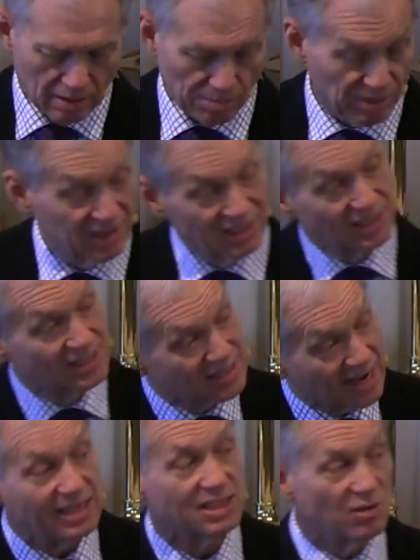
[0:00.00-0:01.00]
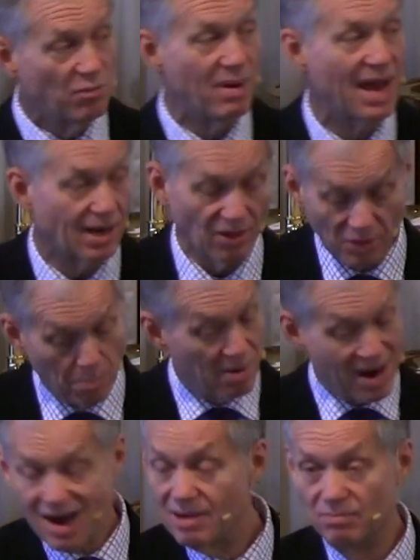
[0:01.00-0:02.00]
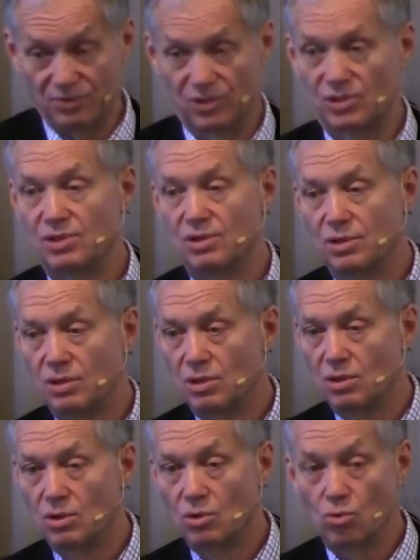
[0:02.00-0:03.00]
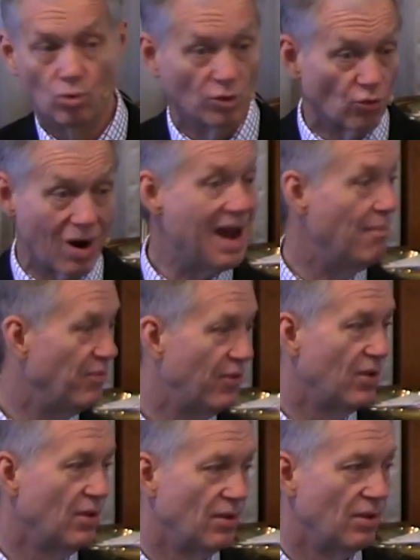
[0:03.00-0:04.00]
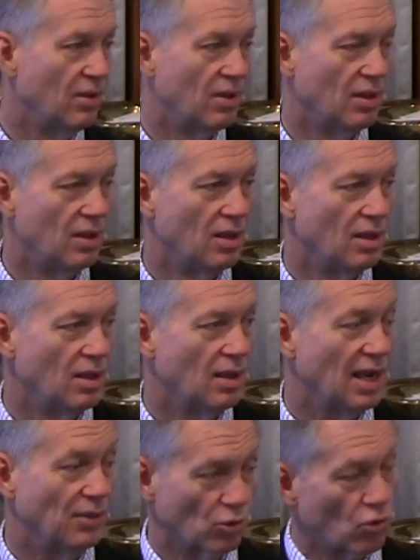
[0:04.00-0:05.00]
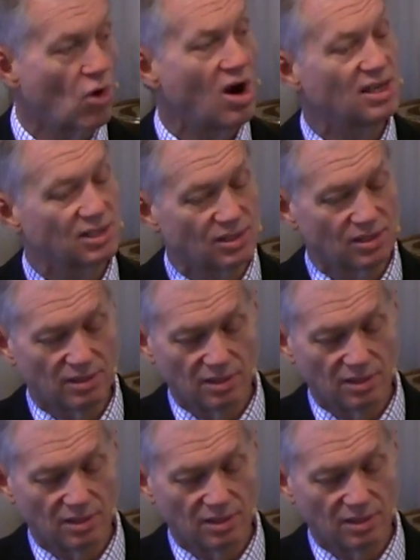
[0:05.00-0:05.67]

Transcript: But the decisive battle, the bombs, were dropped at the cross